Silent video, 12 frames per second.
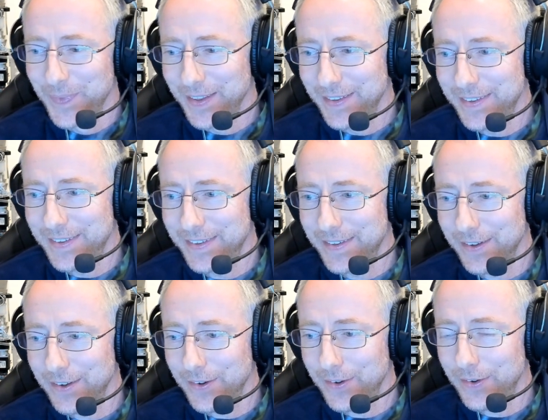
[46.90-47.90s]

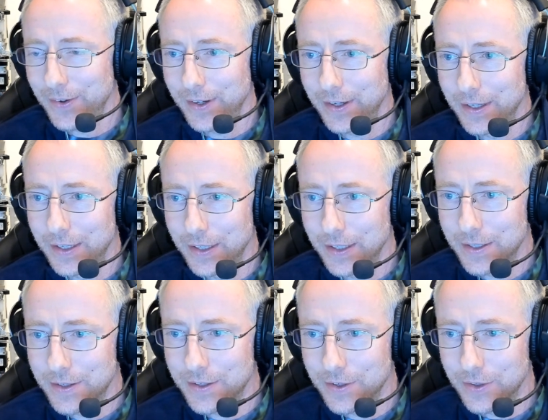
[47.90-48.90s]
So I need
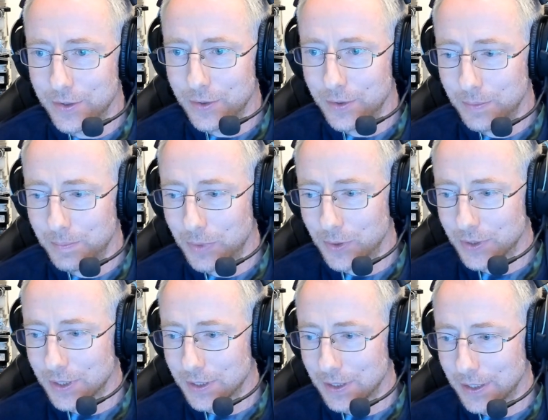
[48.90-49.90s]
to post
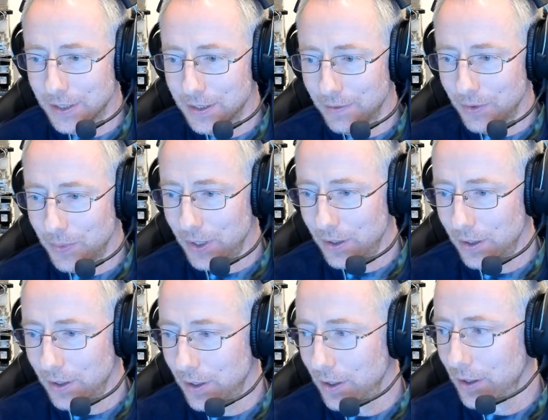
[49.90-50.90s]
these links everywhere,
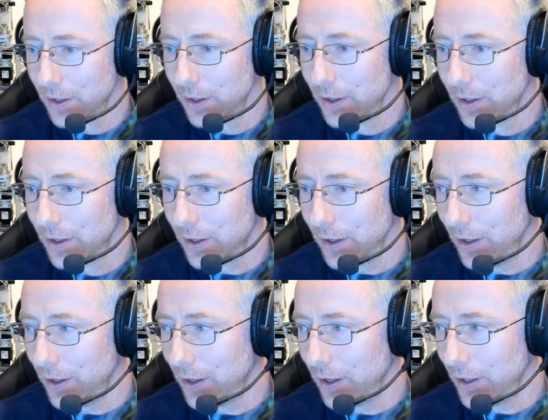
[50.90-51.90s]

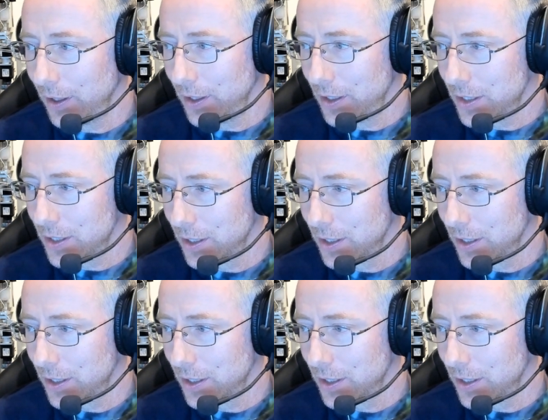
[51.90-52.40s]
and